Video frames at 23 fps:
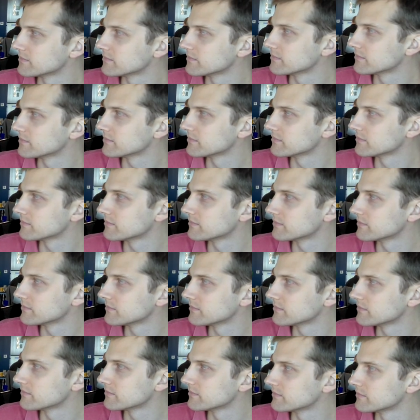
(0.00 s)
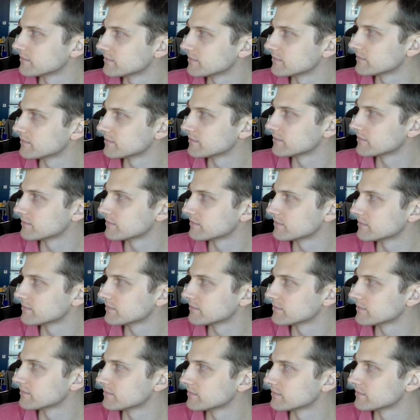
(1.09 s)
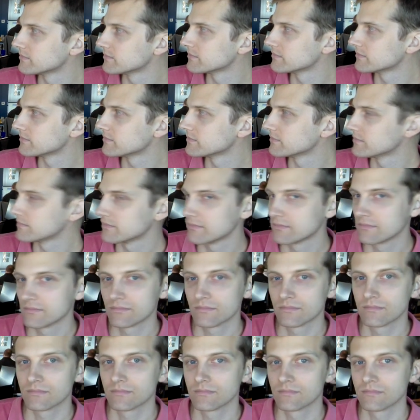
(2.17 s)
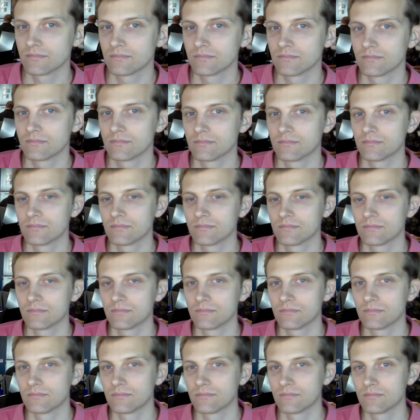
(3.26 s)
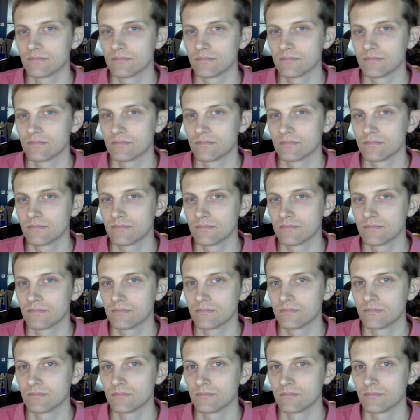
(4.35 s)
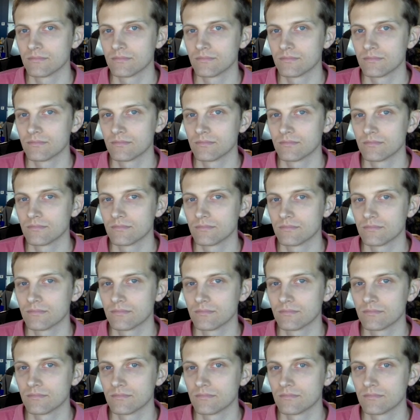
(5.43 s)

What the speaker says: No words are spoken by the person on screen.